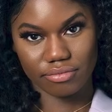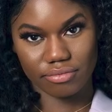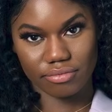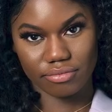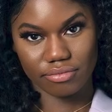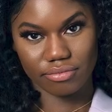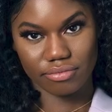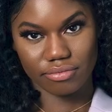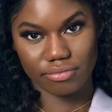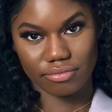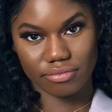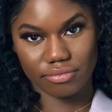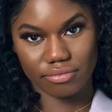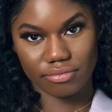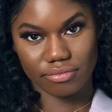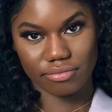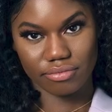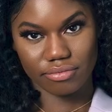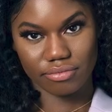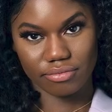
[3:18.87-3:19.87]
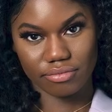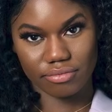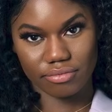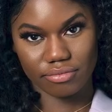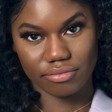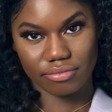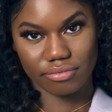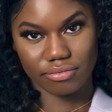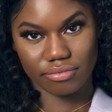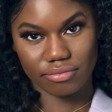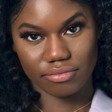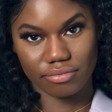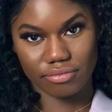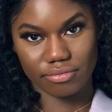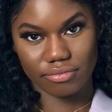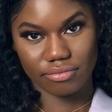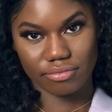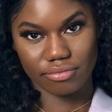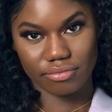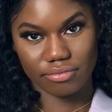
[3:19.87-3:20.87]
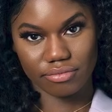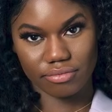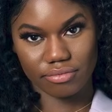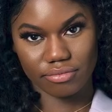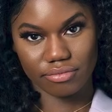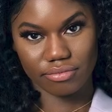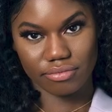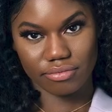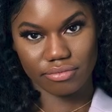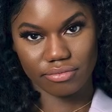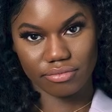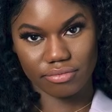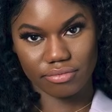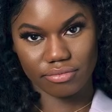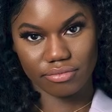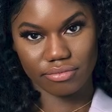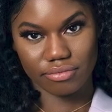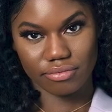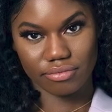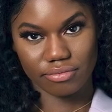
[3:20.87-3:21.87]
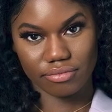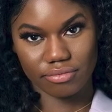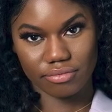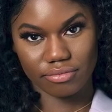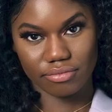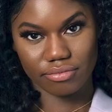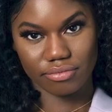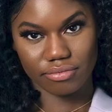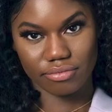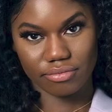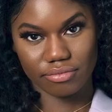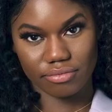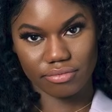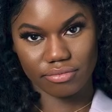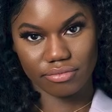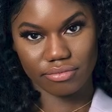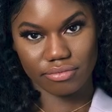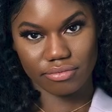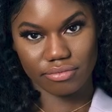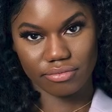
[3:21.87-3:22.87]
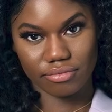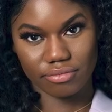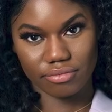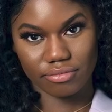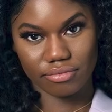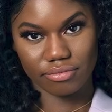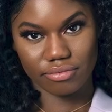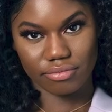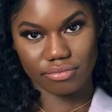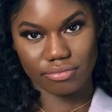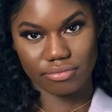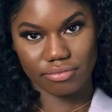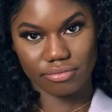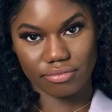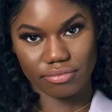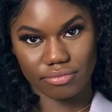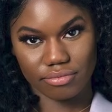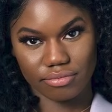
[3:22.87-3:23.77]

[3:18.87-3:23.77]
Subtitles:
(not speaking)